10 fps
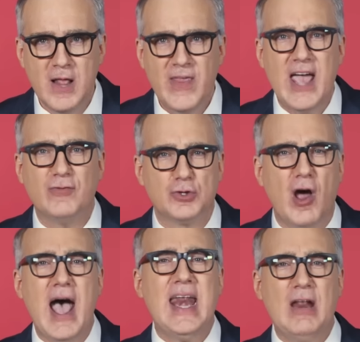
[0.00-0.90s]
They have
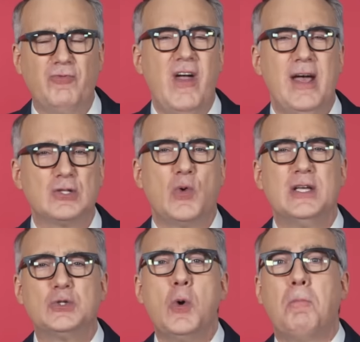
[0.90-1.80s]
tried and failed
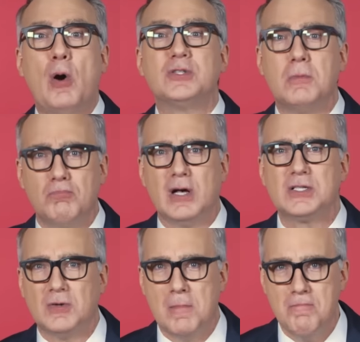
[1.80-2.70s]
twice to impose a
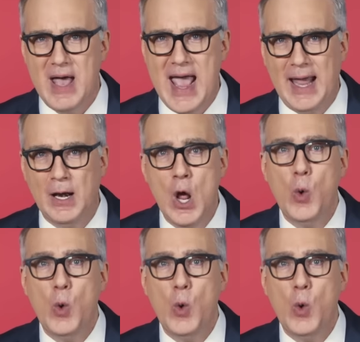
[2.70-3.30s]
Muslim ban,